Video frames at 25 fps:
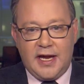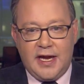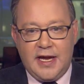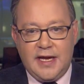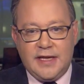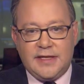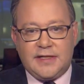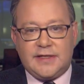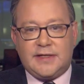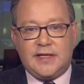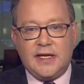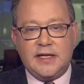
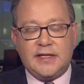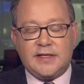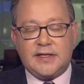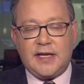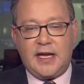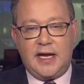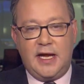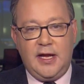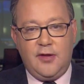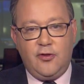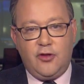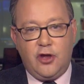is this
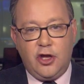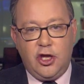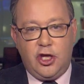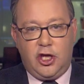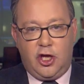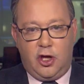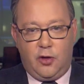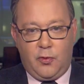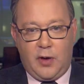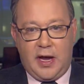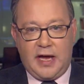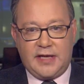in the
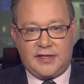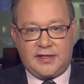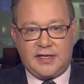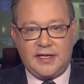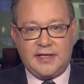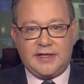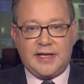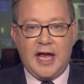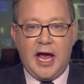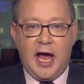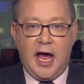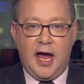
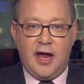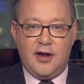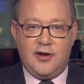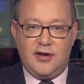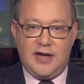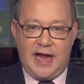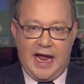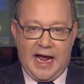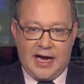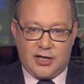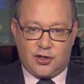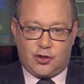U.S.'s
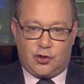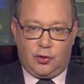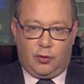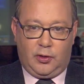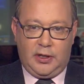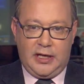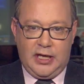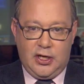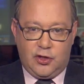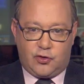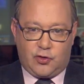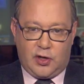
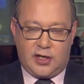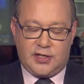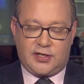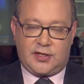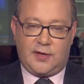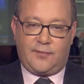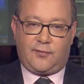national interest?